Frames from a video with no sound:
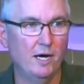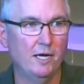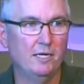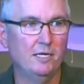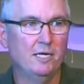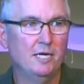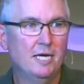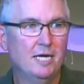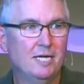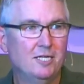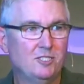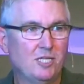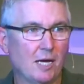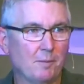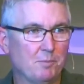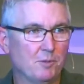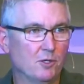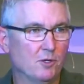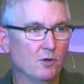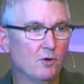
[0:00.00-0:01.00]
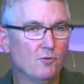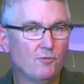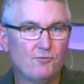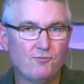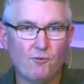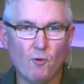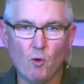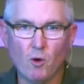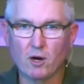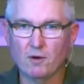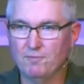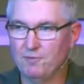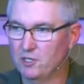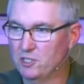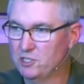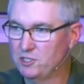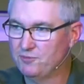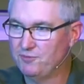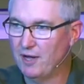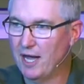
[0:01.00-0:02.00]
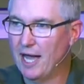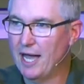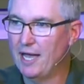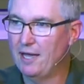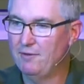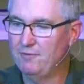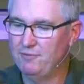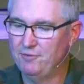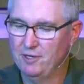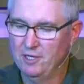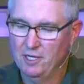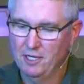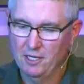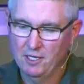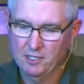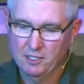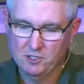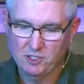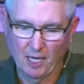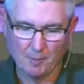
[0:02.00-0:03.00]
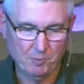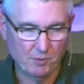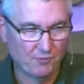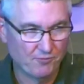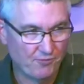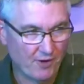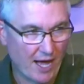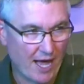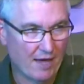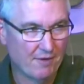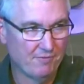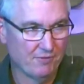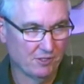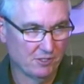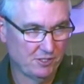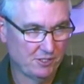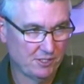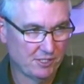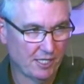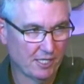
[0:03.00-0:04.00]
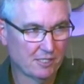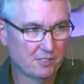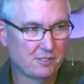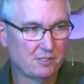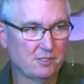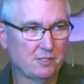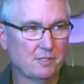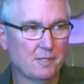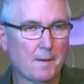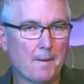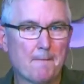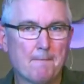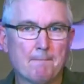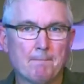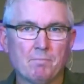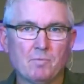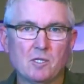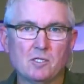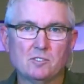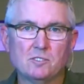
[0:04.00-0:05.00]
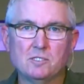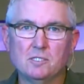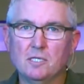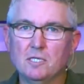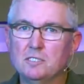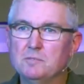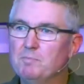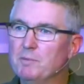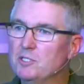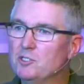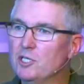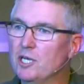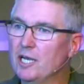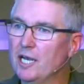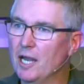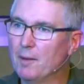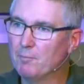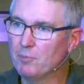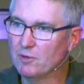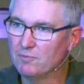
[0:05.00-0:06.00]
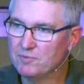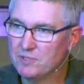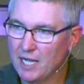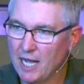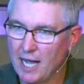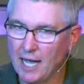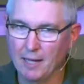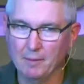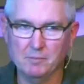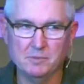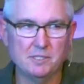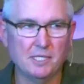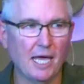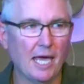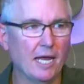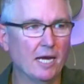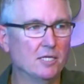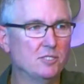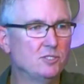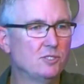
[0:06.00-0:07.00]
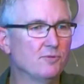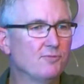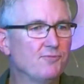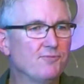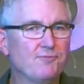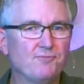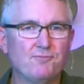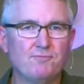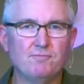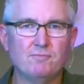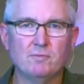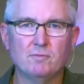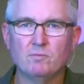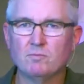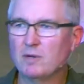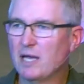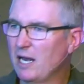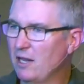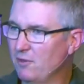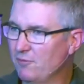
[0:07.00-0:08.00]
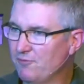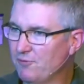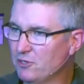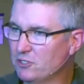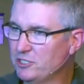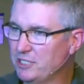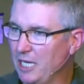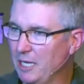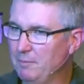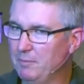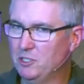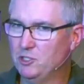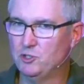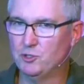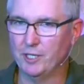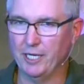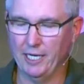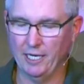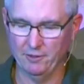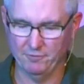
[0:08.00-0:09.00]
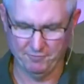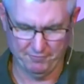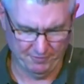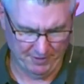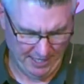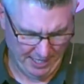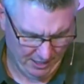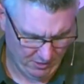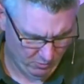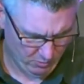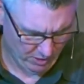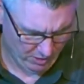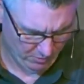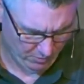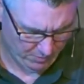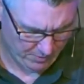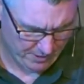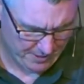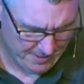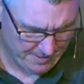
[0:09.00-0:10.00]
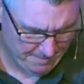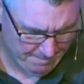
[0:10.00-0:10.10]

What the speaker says: 1, chapter 4, verse 5, chapter 5, verse 6. It's mentioned a number of times, and it's the kind of the first imagery of like where